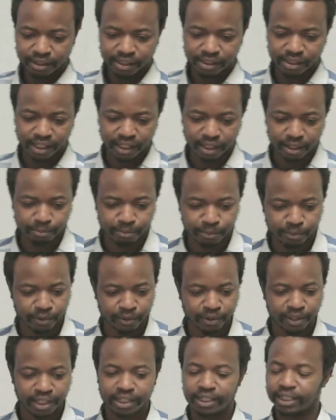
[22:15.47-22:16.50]
data
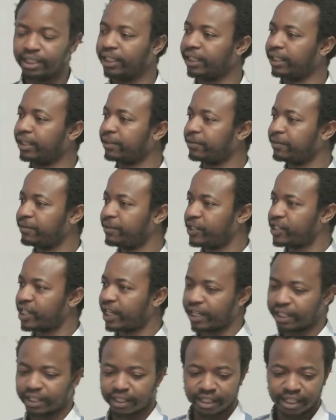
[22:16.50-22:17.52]
reading, feature
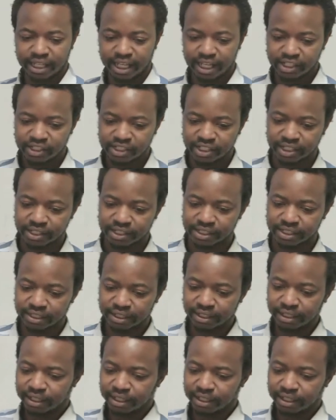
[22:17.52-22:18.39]
aggregations.